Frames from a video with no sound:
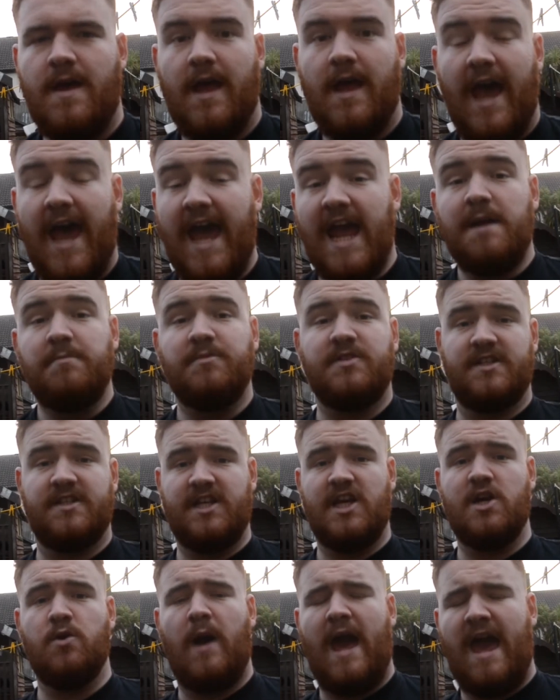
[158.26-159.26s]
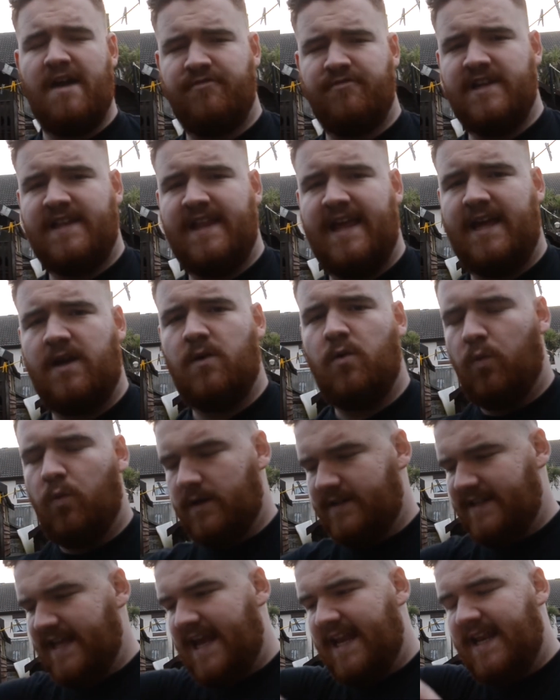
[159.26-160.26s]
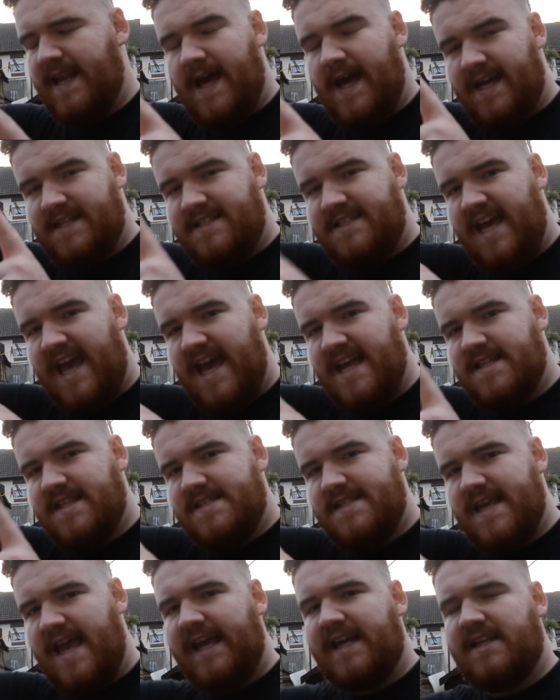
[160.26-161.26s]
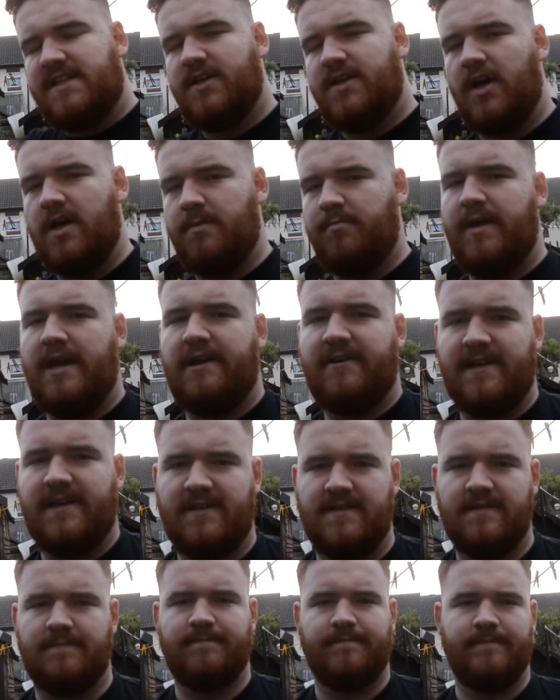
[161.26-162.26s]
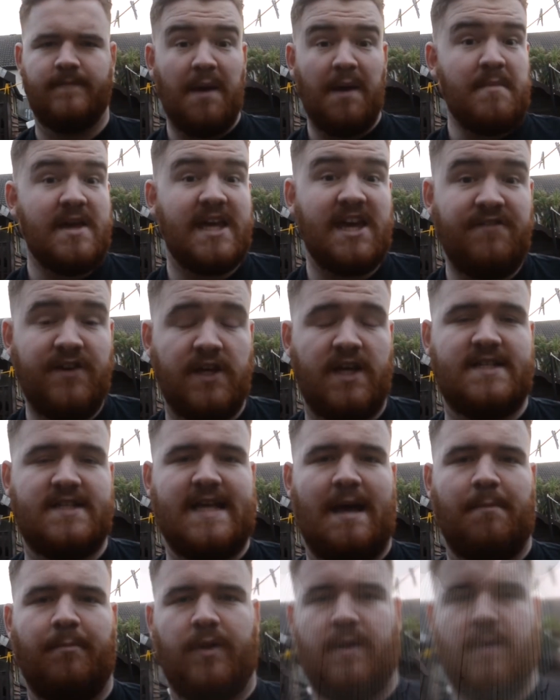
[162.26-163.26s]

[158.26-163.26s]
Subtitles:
Aim to do everything within a 10 second time period. Let me give you an example.